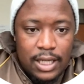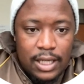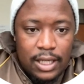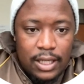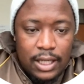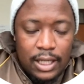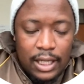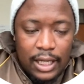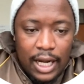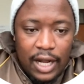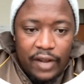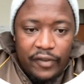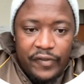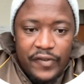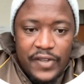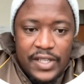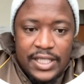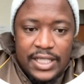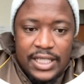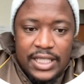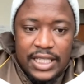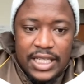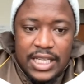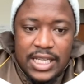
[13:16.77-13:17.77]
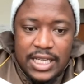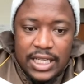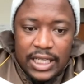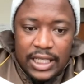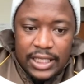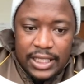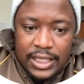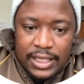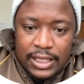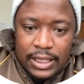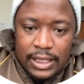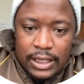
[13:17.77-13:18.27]
graph is
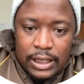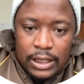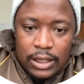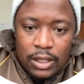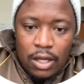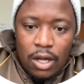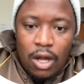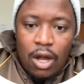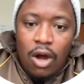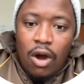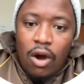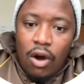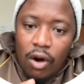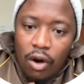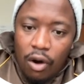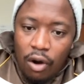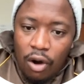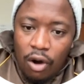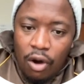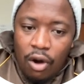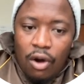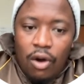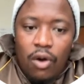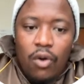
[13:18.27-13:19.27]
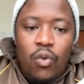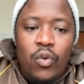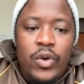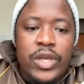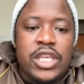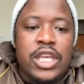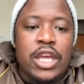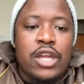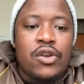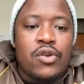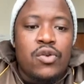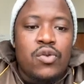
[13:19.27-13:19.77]
decreasing. Or we
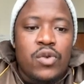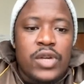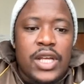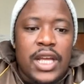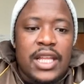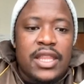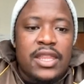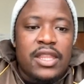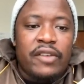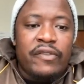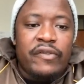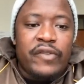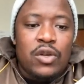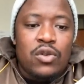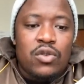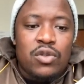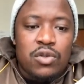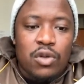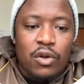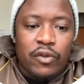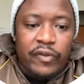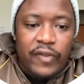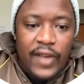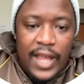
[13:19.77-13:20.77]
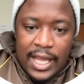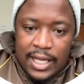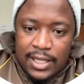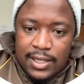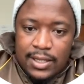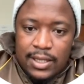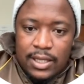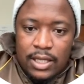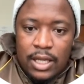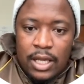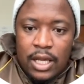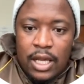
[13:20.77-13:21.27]
can look at the values of
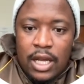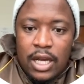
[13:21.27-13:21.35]
x.